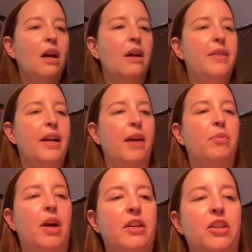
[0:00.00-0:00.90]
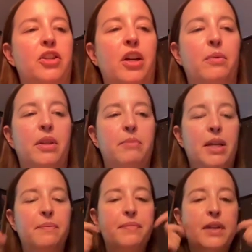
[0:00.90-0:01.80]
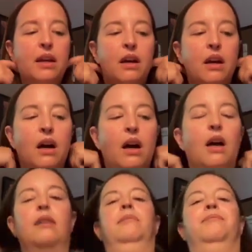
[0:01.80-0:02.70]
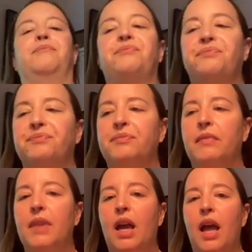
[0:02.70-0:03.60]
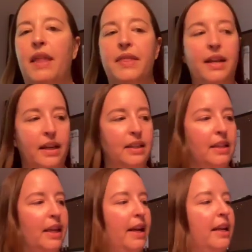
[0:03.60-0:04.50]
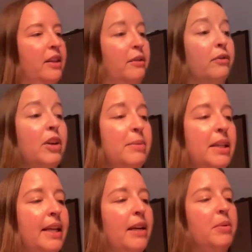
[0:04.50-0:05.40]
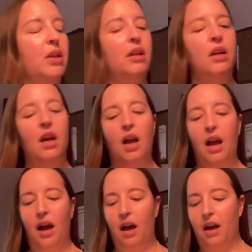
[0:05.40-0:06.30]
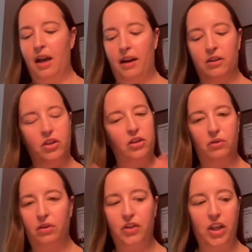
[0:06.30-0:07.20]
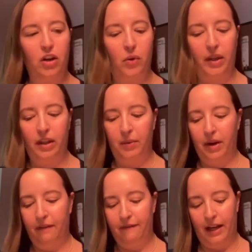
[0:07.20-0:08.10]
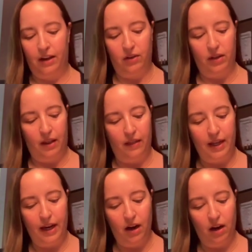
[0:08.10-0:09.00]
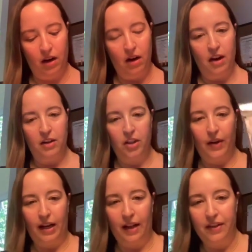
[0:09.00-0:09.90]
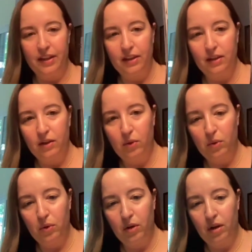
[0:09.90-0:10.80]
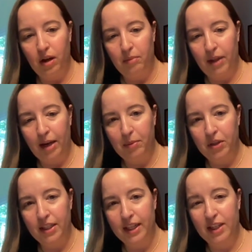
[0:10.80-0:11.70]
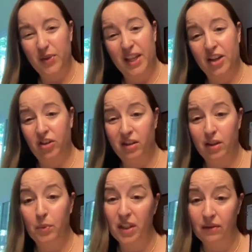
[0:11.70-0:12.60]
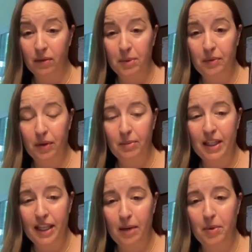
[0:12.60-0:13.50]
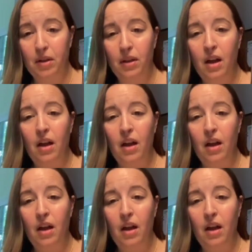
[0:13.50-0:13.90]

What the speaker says: that I brought to share with me. And then, as I said, I hit the freebie table, and I'll just sort of share quickly what I found there. So I got this cool Blackbird designs, which actually this wasn't from the freebie table.